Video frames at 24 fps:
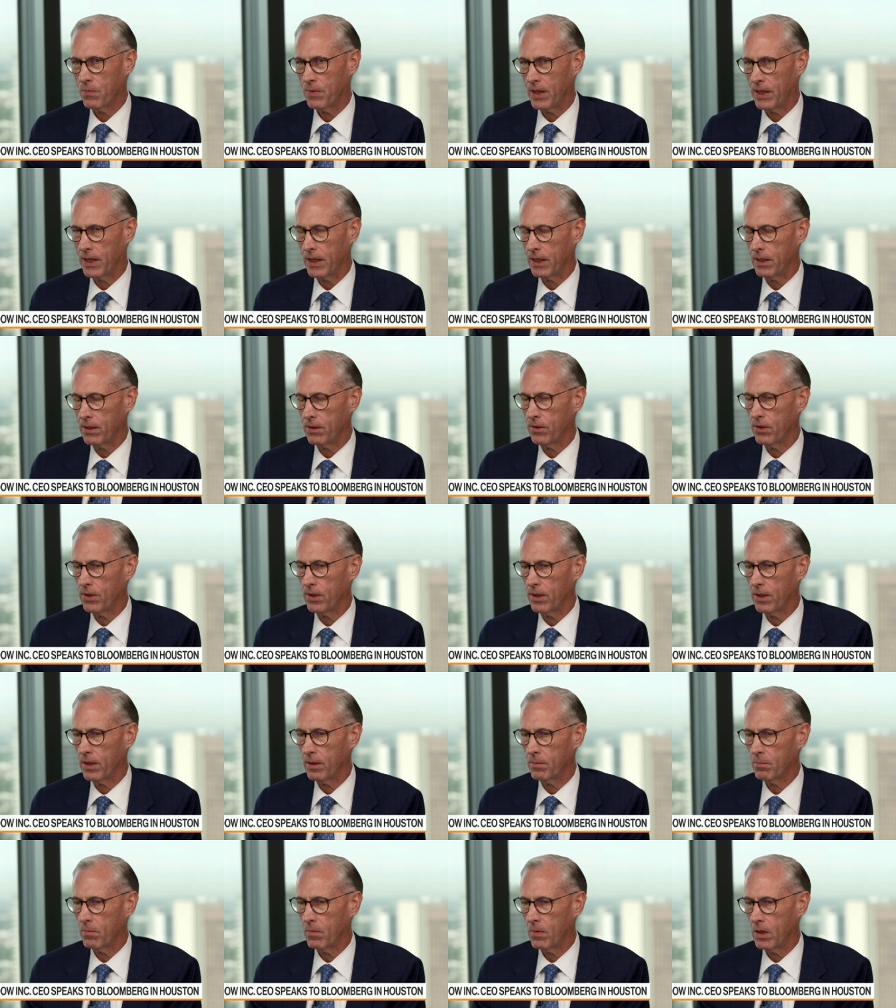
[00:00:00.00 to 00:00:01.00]
and
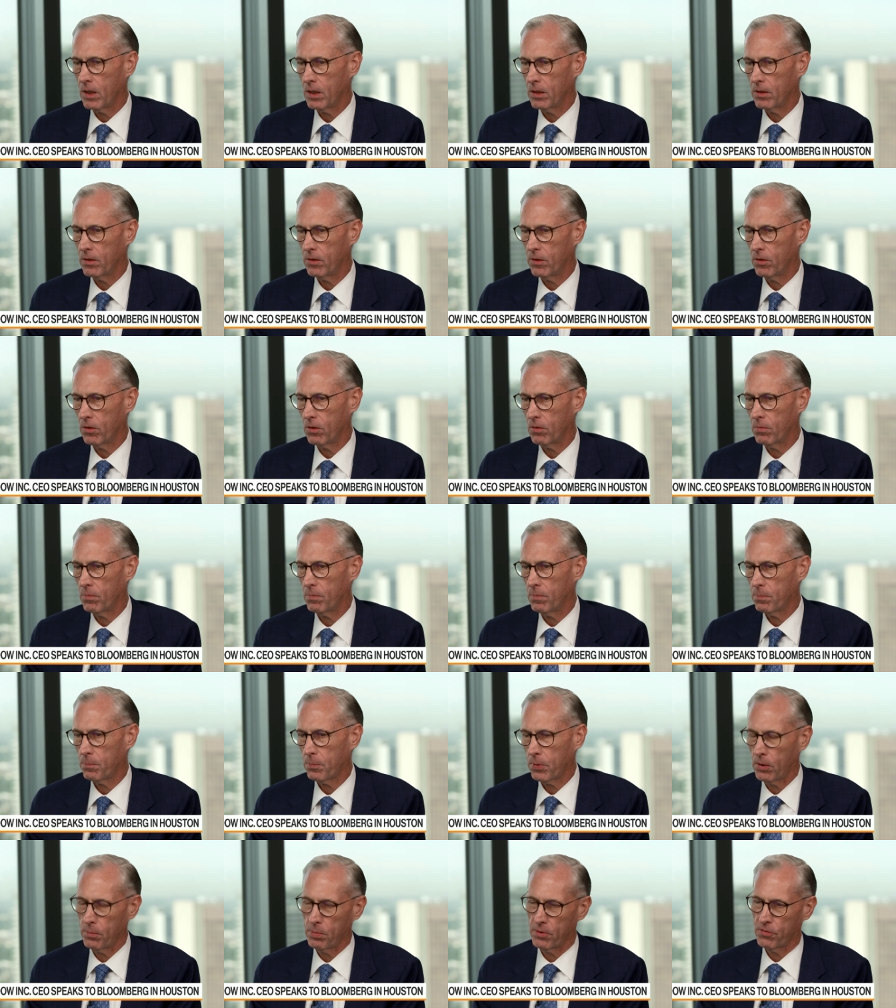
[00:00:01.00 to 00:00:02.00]
um, the
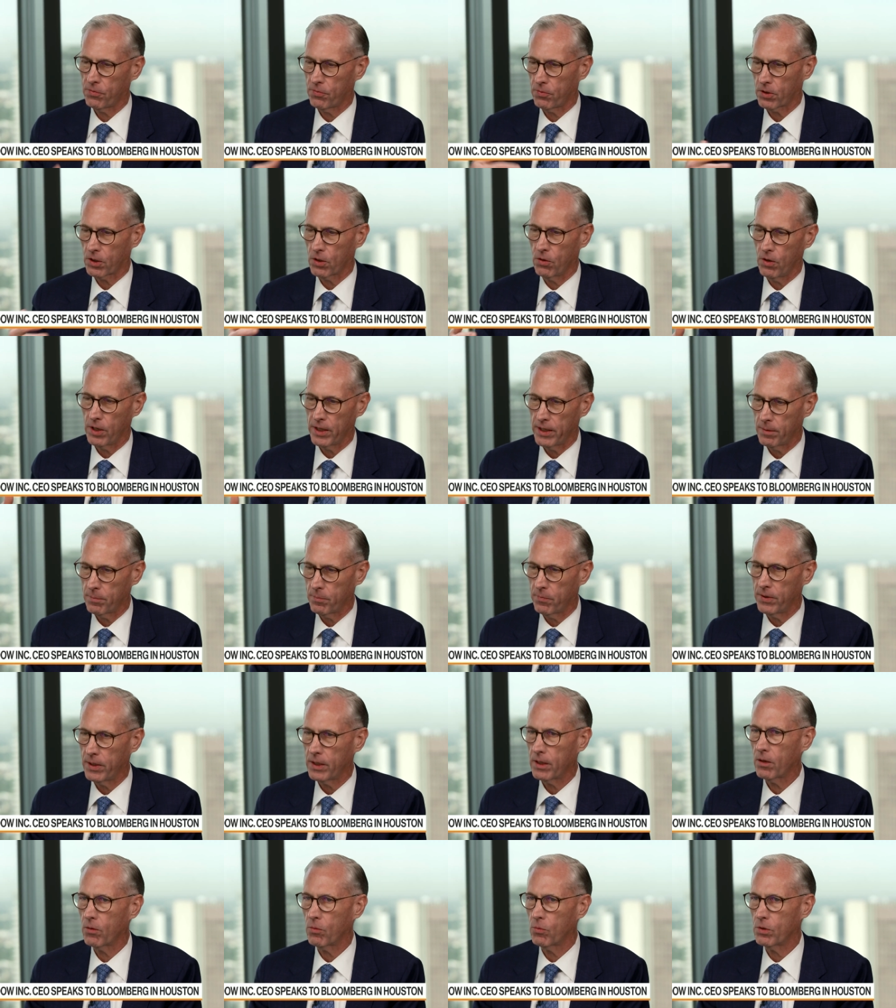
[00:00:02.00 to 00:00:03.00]
purpose for going up
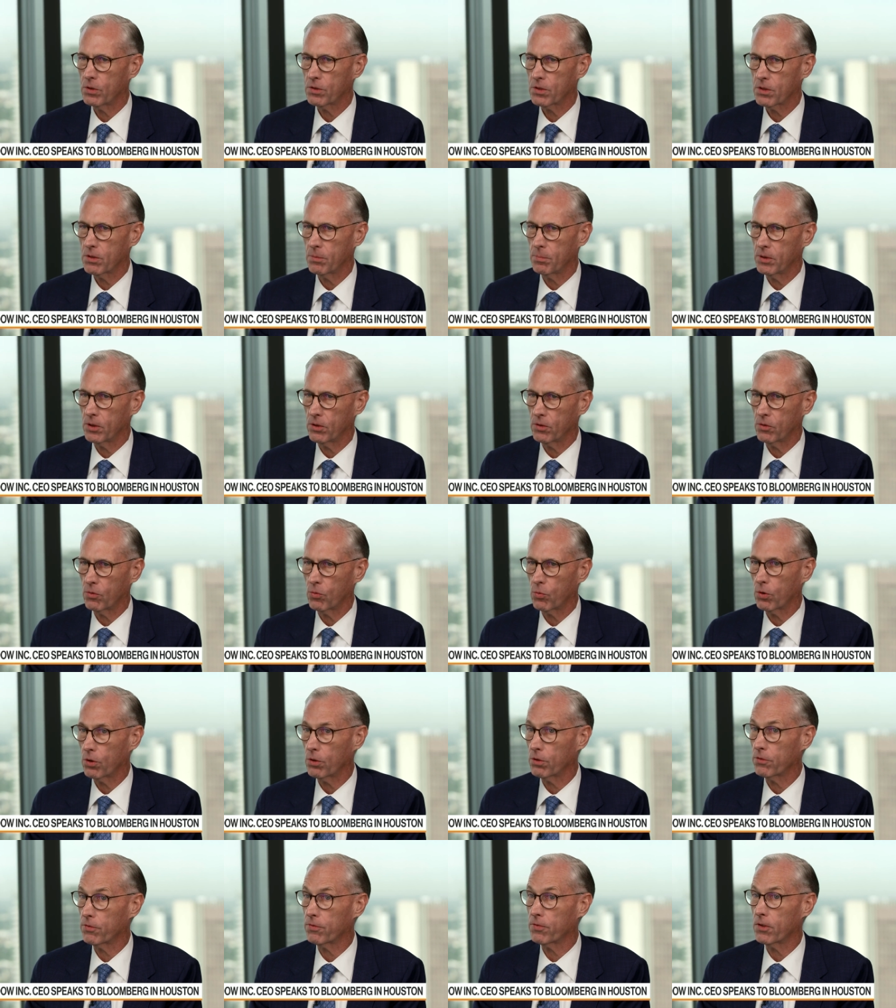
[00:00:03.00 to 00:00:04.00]
there was to build the
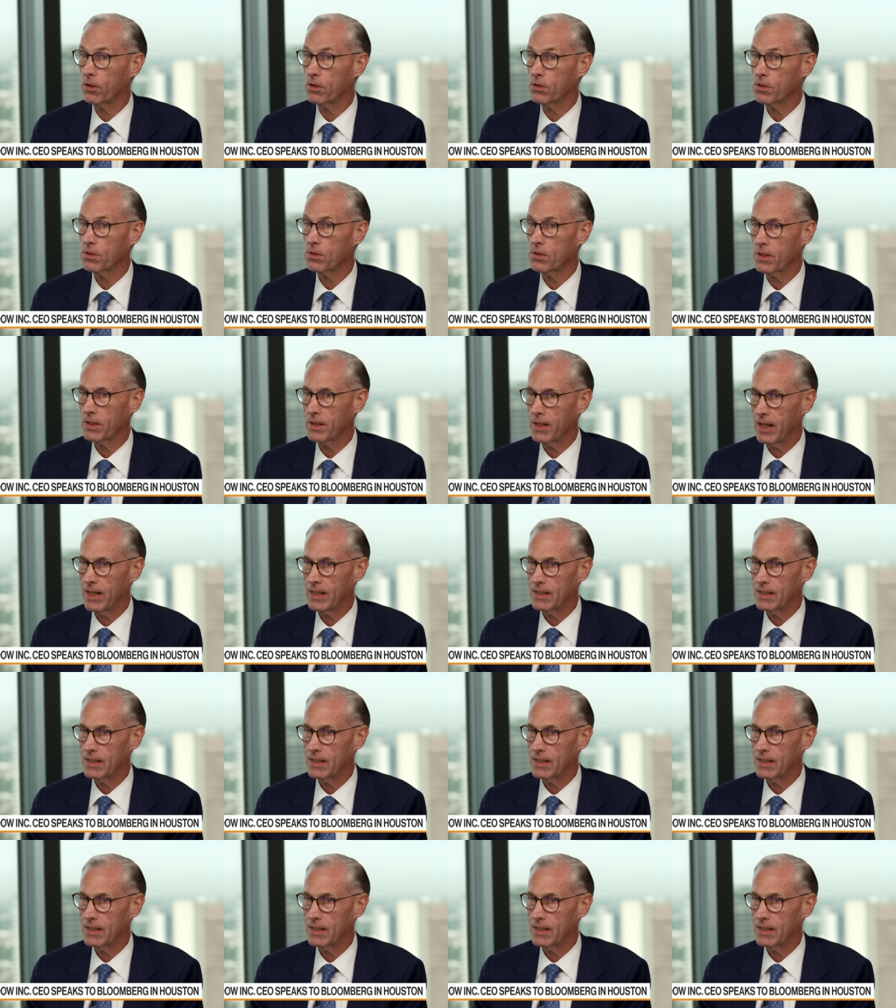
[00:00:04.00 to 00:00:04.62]
world's first